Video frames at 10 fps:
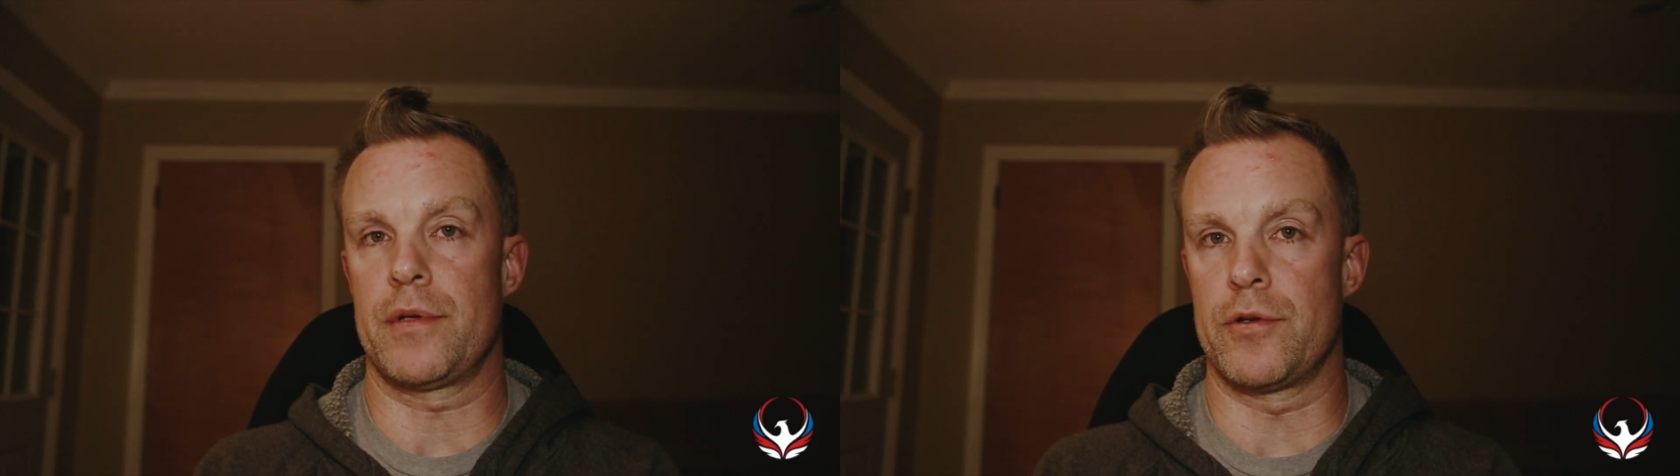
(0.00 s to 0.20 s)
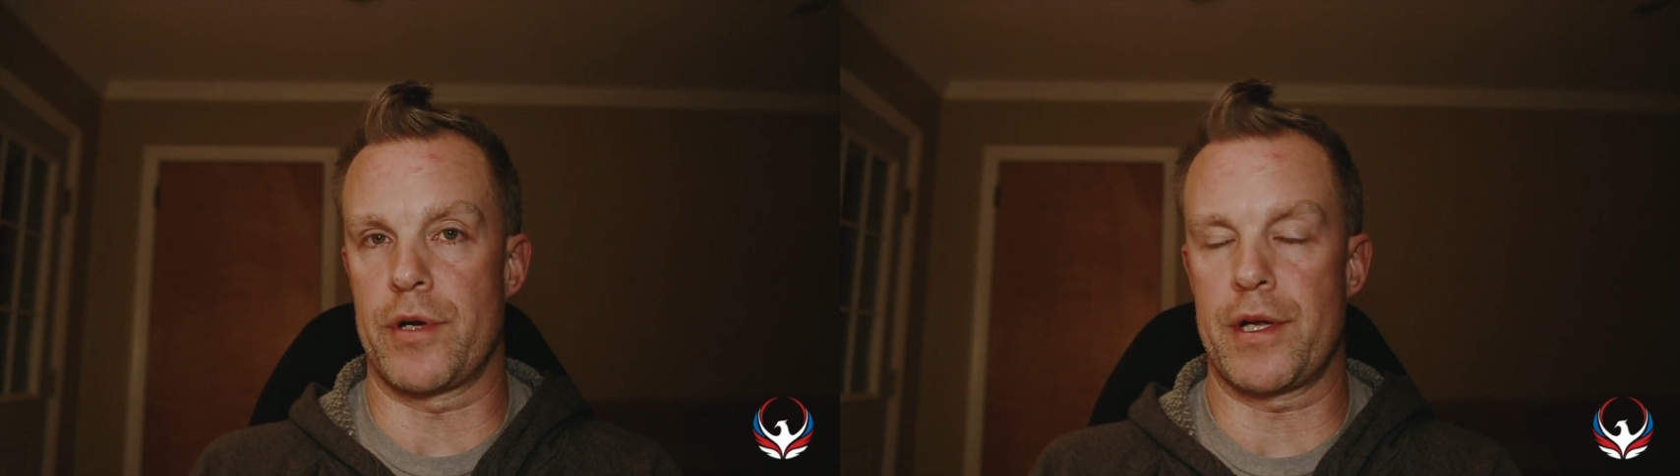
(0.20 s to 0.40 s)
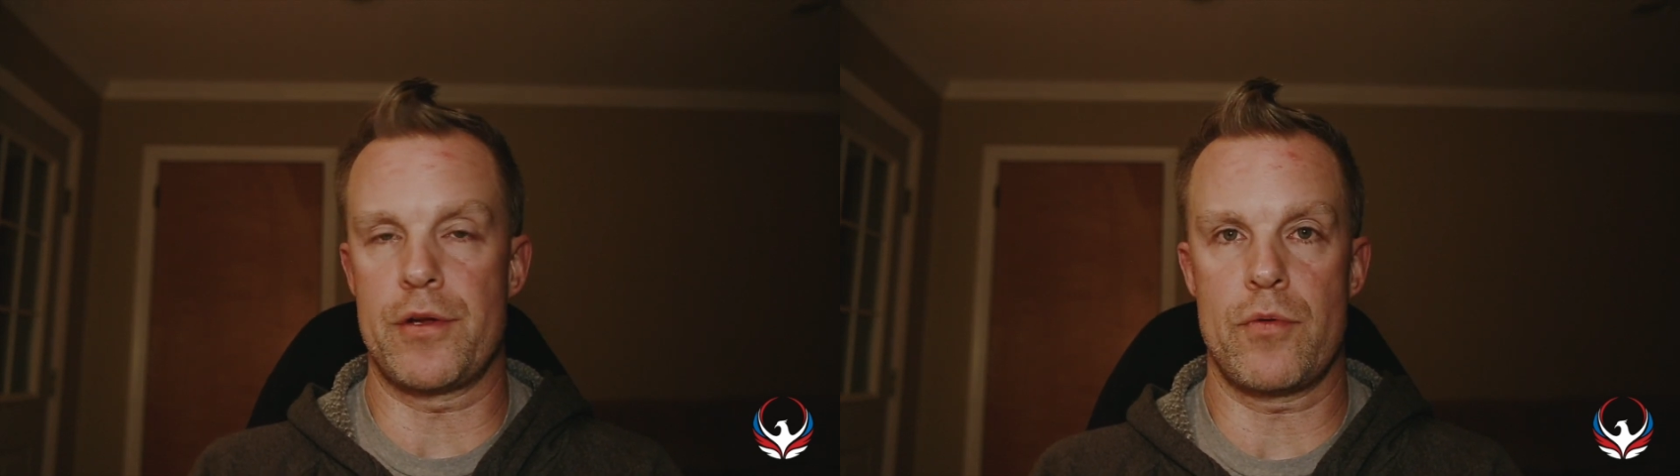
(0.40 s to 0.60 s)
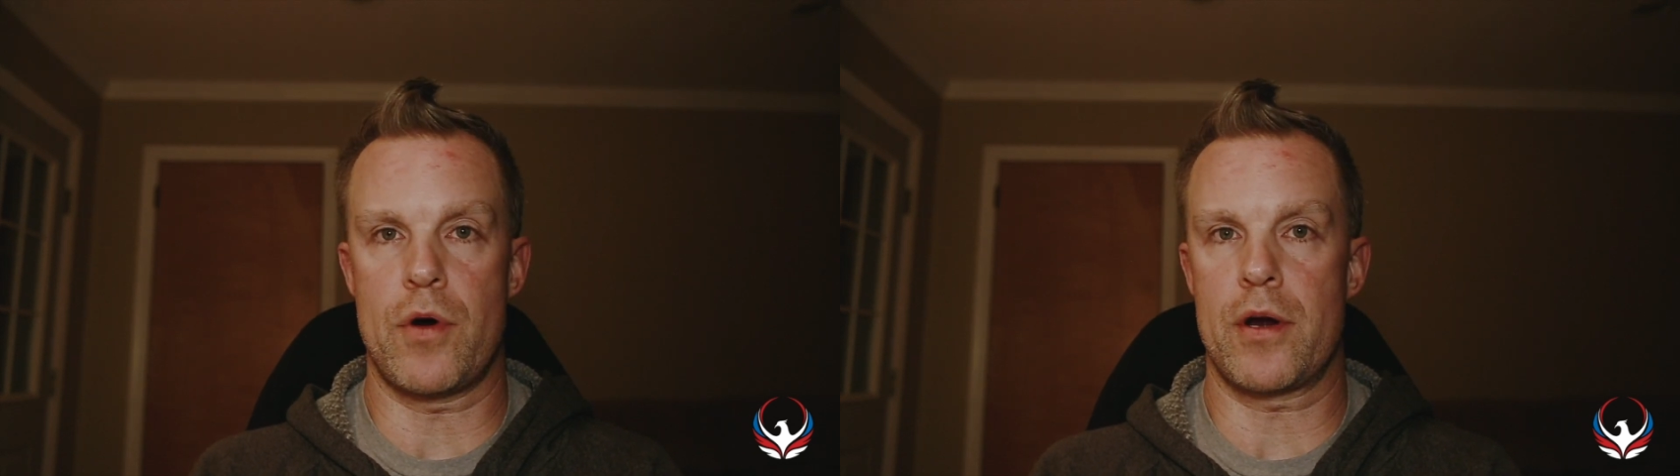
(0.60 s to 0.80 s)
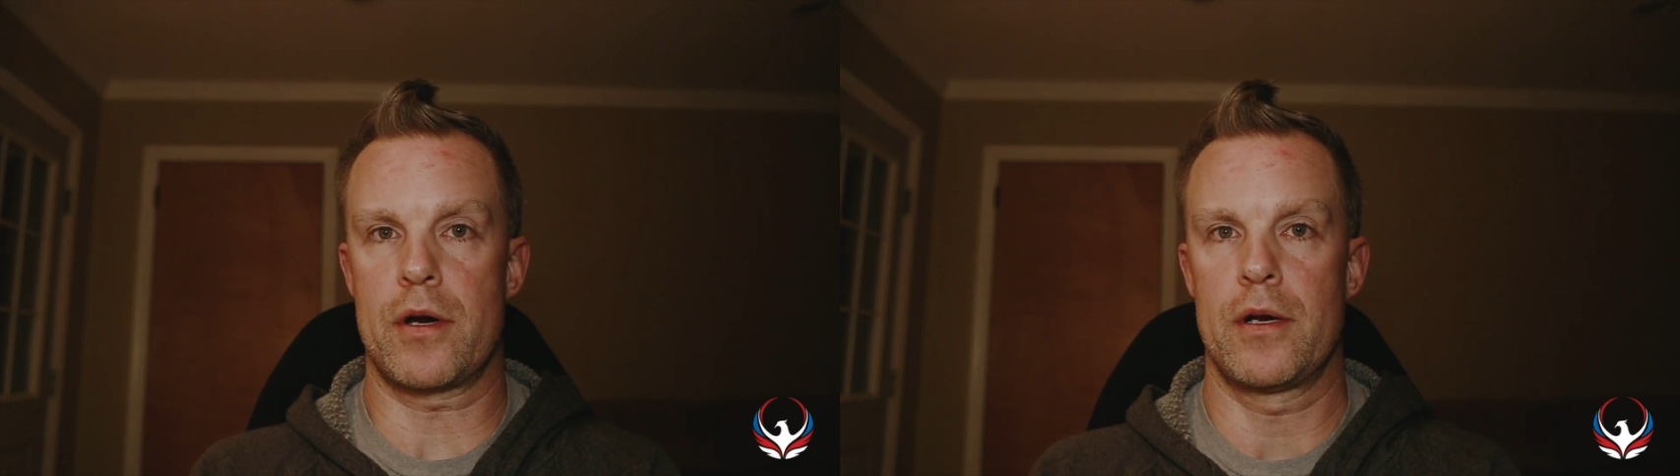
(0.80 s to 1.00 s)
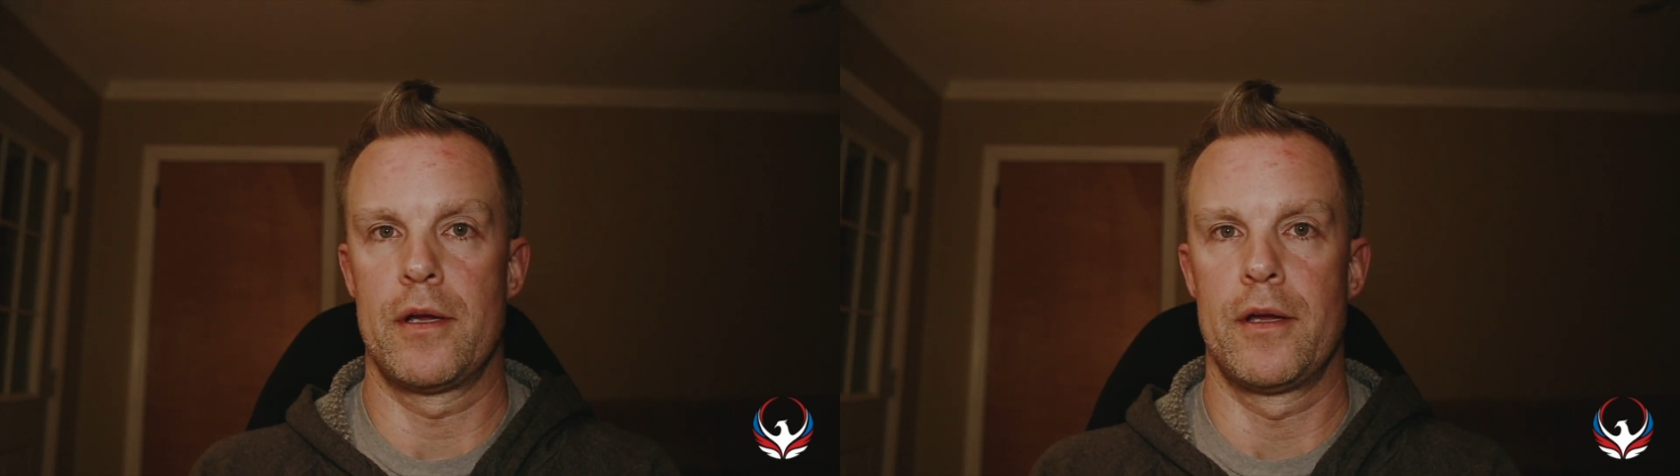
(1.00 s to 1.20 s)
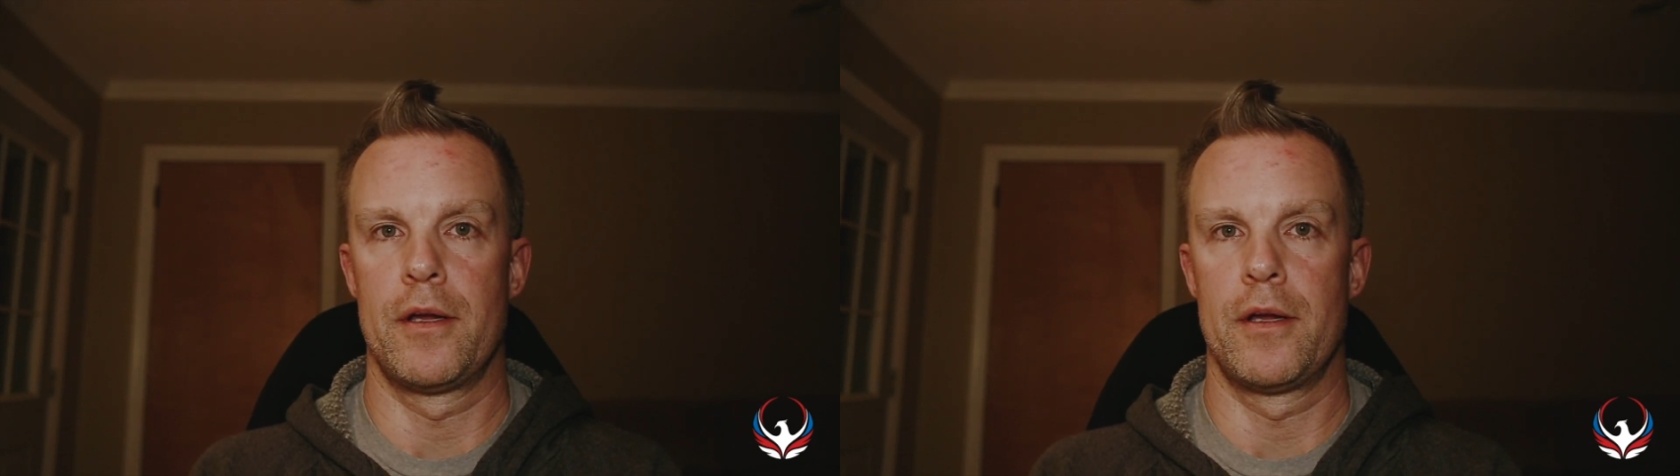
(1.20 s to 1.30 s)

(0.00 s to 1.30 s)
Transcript: You're drinking your water,